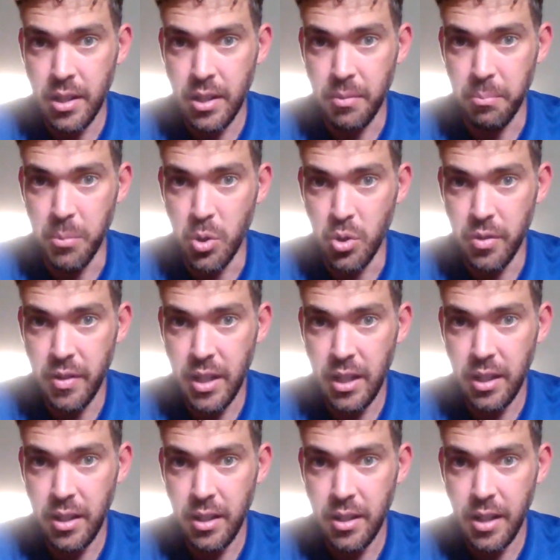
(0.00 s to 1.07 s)

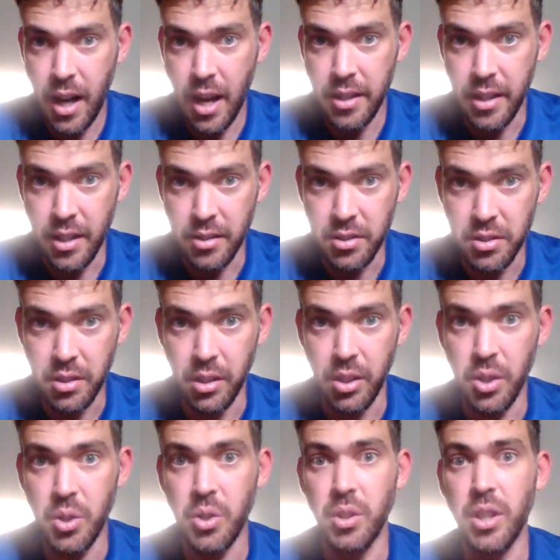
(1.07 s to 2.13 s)
moving and then
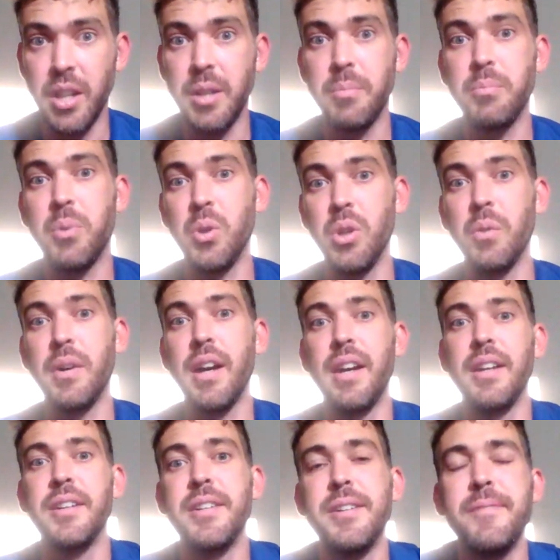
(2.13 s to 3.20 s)
slowly pull
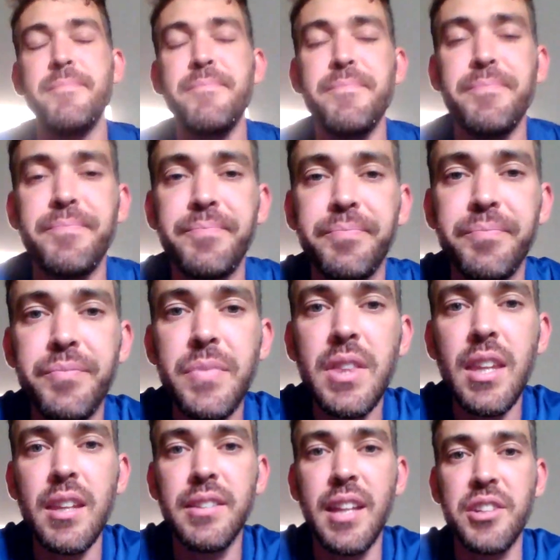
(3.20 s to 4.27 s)
away.
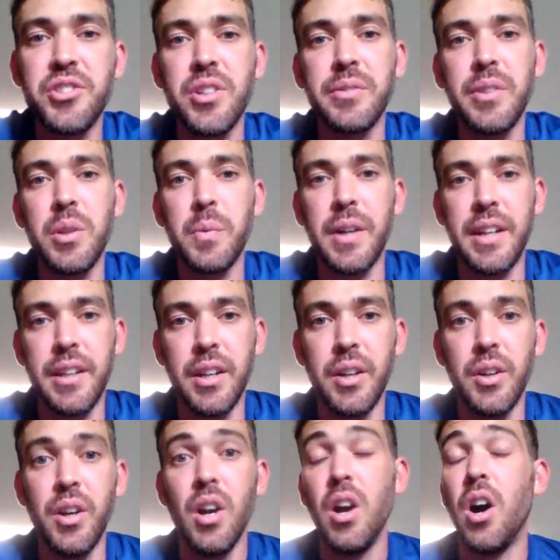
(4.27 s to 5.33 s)
That's generally the way to go.
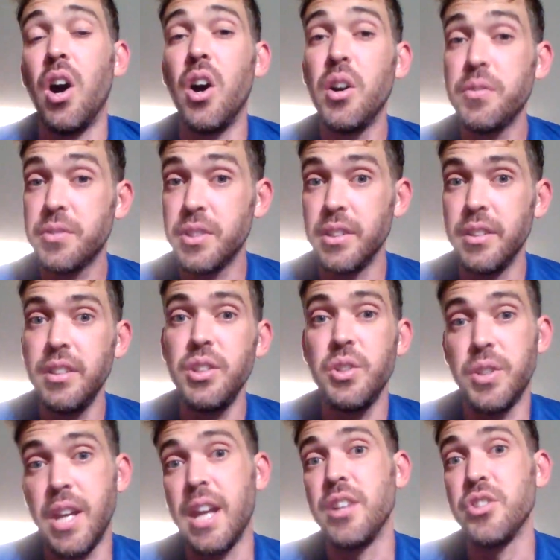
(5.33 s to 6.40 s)
Often you
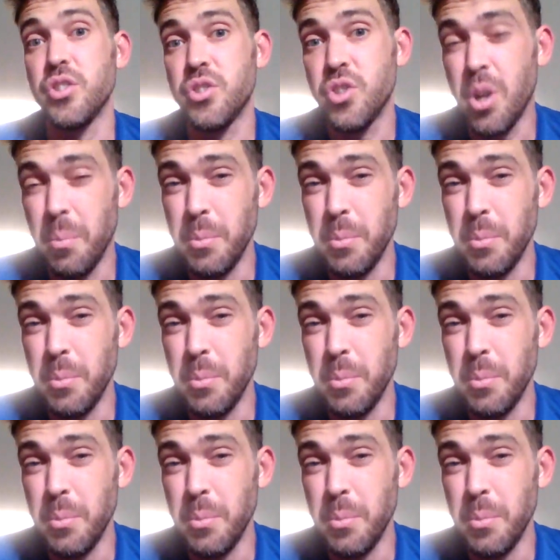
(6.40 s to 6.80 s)
can just stop